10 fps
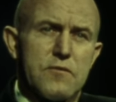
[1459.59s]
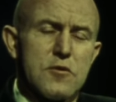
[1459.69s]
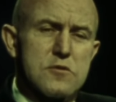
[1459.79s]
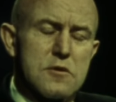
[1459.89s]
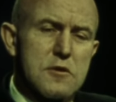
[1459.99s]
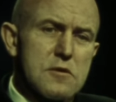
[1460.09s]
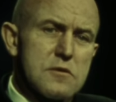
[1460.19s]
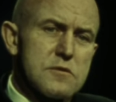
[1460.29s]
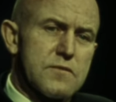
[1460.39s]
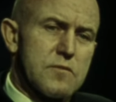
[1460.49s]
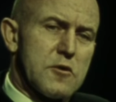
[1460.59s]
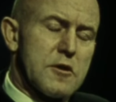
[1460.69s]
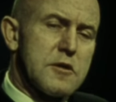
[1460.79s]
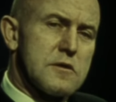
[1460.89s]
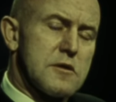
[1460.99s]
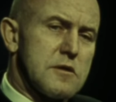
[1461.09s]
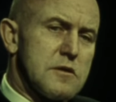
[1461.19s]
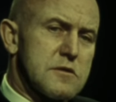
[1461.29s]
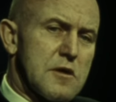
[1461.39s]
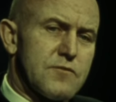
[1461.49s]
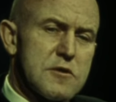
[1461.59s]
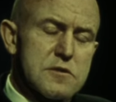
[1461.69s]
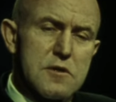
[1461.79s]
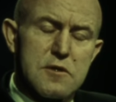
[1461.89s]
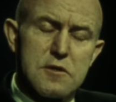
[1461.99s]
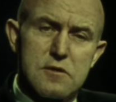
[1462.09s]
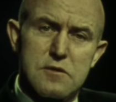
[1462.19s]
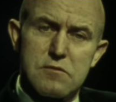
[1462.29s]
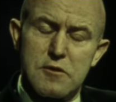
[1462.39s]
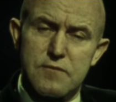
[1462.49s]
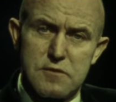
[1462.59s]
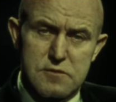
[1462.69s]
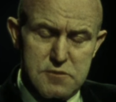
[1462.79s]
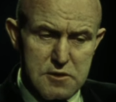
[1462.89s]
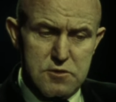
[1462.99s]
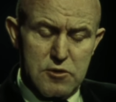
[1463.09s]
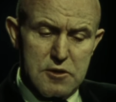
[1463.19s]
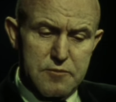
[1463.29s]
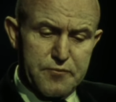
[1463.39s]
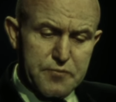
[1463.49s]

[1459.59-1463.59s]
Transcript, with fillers: future years from the late 1970s on into the 21st century.